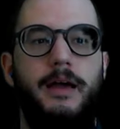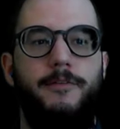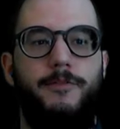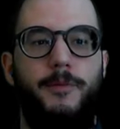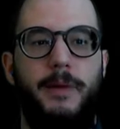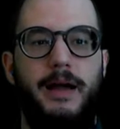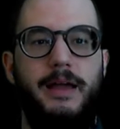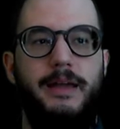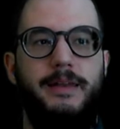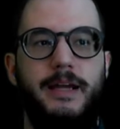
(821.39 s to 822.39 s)
For
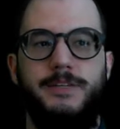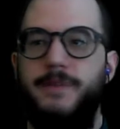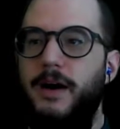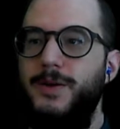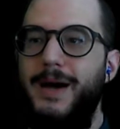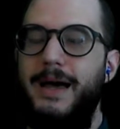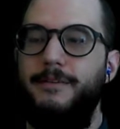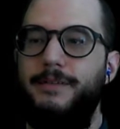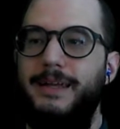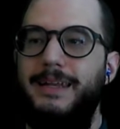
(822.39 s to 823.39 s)
my next value, I
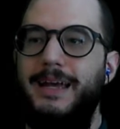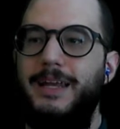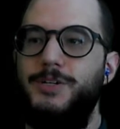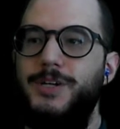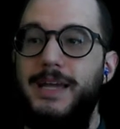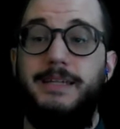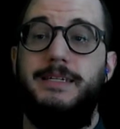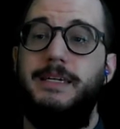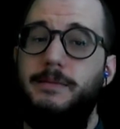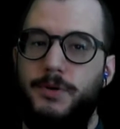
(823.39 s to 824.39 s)
have
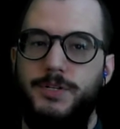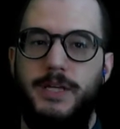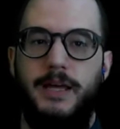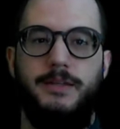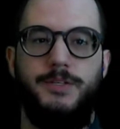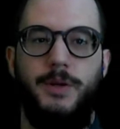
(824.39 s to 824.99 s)
918%.